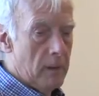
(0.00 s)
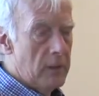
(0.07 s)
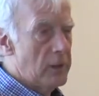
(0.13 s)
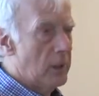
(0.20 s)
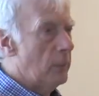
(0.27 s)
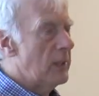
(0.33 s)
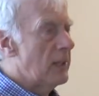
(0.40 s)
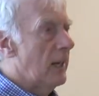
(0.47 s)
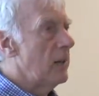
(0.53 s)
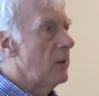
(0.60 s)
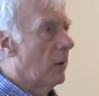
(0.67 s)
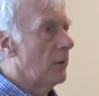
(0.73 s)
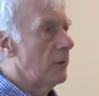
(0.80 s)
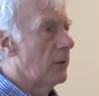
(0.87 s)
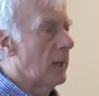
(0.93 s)
So we tend
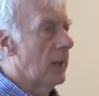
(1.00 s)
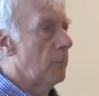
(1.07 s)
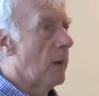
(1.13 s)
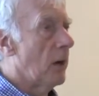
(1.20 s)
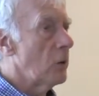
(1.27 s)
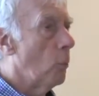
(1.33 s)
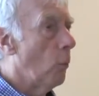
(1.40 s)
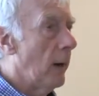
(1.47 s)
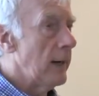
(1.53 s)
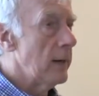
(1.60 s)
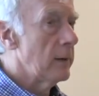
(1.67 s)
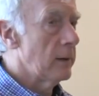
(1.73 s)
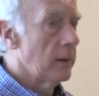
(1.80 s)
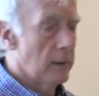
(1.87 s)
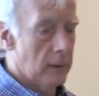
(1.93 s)
not to give much weight
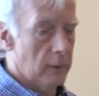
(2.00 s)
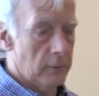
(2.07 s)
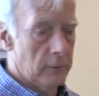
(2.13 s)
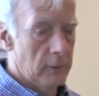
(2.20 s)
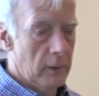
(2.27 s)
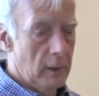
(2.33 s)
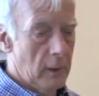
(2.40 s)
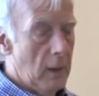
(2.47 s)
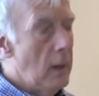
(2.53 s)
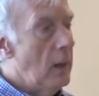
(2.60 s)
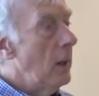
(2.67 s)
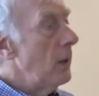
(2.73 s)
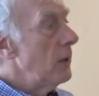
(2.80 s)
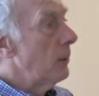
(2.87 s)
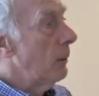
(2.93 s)
to those.
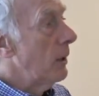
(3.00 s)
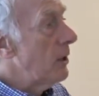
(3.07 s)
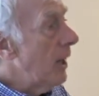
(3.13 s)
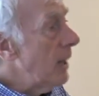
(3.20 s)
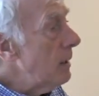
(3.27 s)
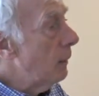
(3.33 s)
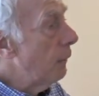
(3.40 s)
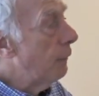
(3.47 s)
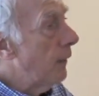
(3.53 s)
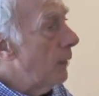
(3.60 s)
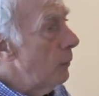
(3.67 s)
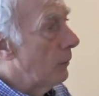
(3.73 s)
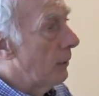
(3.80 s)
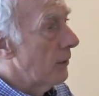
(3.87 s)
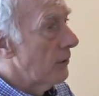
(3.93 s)
So we tend to
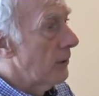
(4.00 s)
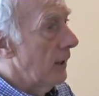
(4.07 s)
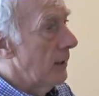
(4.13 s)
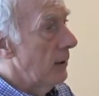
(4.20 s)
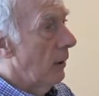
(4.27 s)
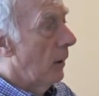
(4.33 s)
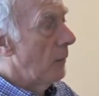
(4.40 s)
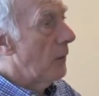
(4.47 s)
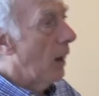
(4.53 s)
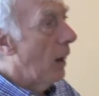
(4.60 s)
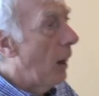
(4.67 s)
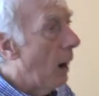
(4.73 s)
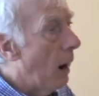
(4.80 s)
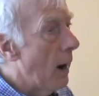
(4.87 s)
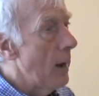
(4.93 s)
focus then on the
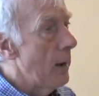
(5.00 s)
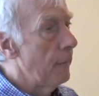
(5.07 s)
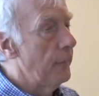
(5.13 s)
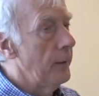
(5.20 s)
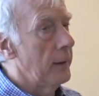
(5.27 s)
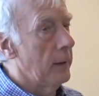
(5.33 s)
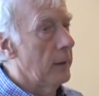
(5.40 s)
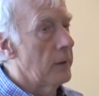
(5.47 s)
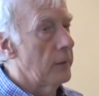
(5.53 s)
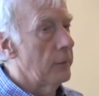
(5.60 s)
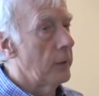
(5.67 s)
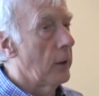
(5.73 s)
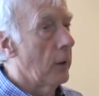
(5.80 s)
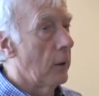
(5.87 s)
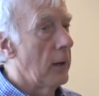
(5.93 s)
higher figures
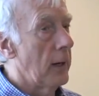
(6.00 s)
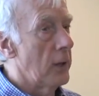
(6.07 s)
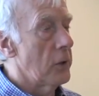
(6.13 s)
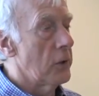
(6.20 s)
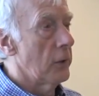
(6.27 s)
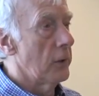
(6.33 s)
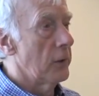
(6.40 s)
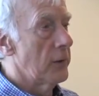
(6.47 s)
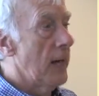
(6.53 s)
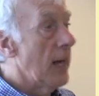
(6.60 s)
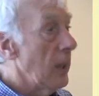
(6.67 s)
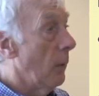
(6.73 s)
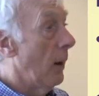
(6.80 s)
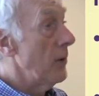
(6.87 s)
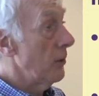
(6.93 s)
for correlations. They're
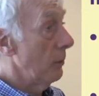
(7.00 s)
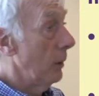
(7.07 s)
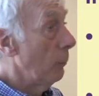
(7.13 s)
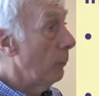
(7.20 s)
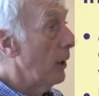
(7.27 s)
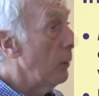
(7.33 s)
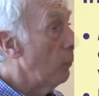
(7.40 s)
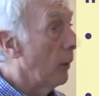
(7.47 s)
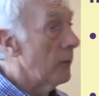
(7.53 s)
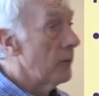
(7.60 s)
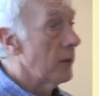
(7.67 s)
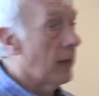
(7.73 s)
the ones that we really want to